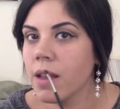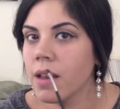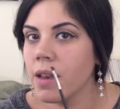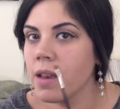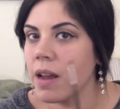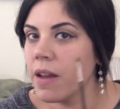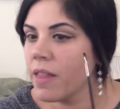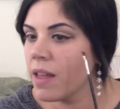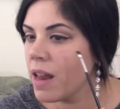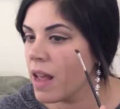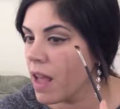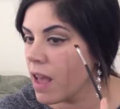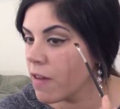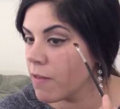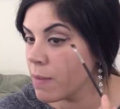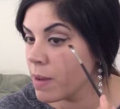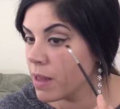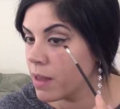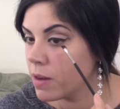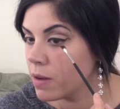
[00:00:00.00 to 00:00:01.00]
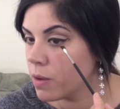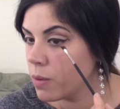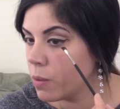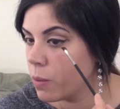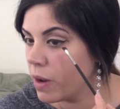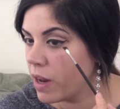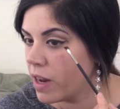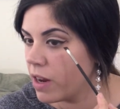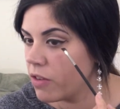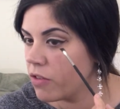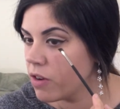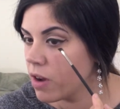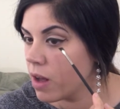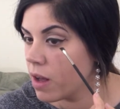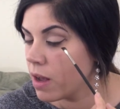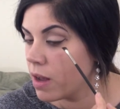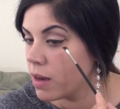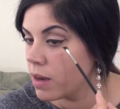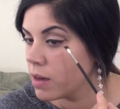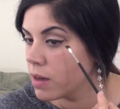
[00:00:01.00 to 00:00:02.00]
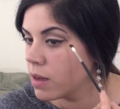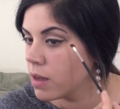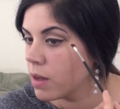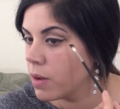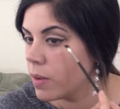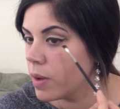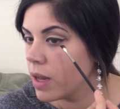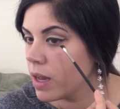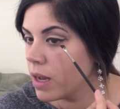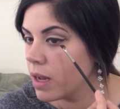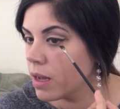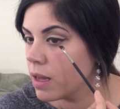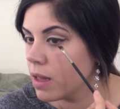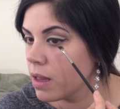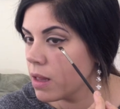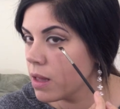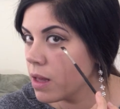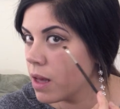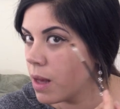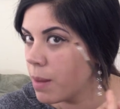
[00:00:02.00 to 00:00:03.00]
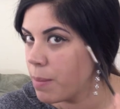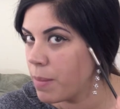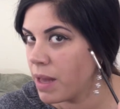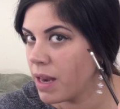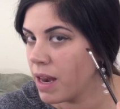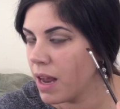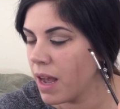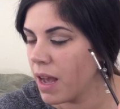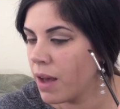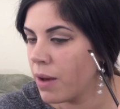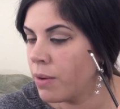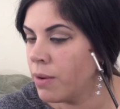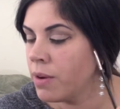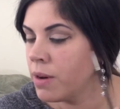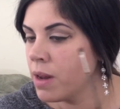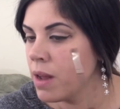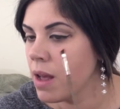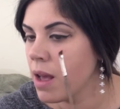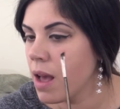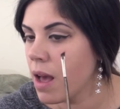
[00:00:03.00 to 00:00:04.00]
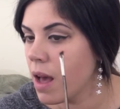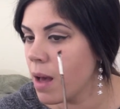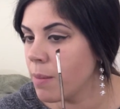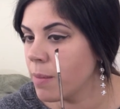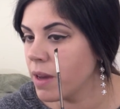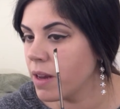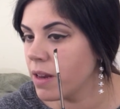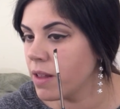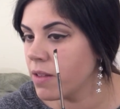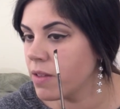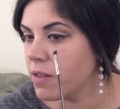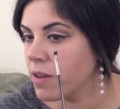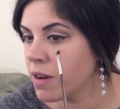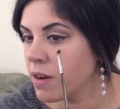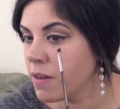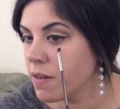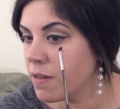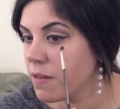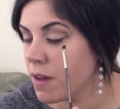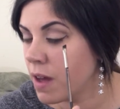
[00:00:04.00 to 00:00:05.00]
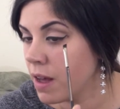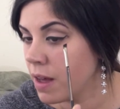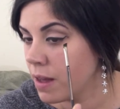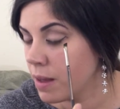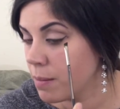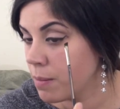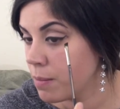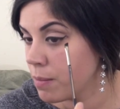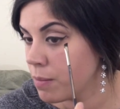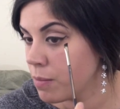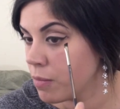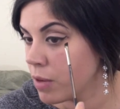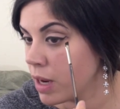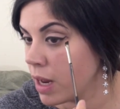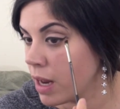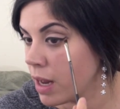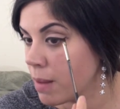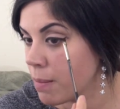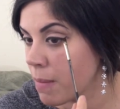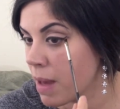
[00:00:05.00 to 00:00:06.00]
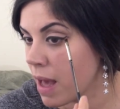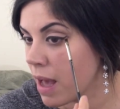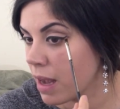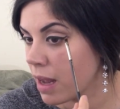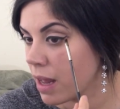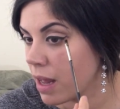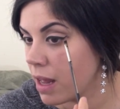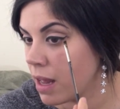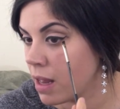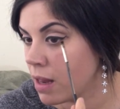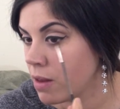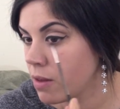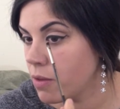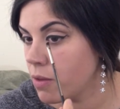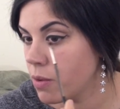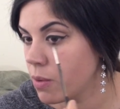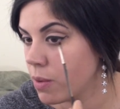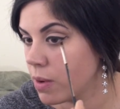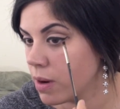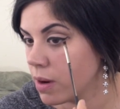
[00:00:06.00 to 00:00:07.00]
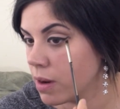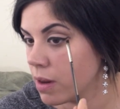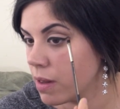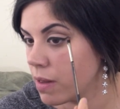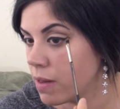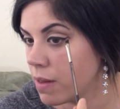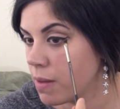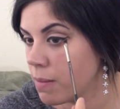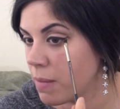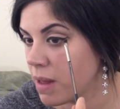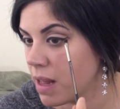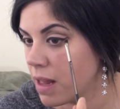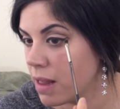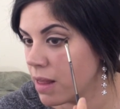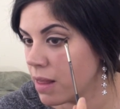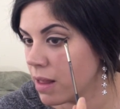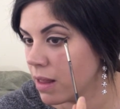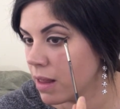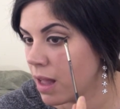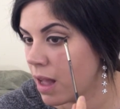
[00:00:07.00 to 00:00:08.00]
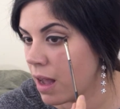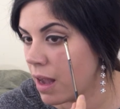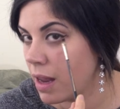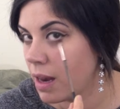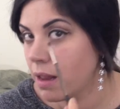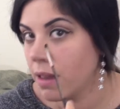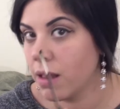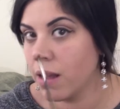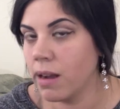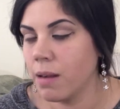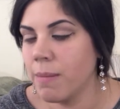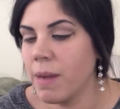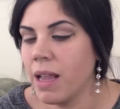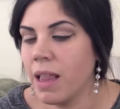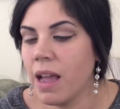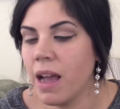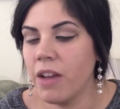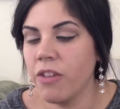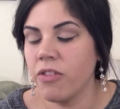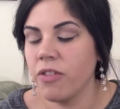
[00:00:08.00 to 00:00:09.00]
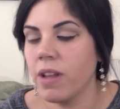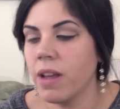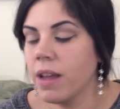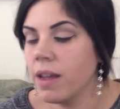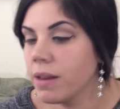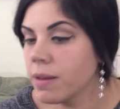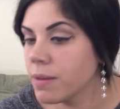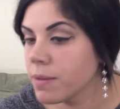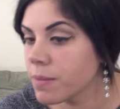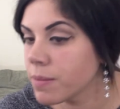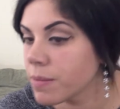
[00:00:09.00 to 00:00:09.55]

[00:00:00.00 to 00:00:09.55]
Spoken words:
Now that I have my little wing drawn going up and out, I'm going to start bringing it back in towards to meet the line along my lash line.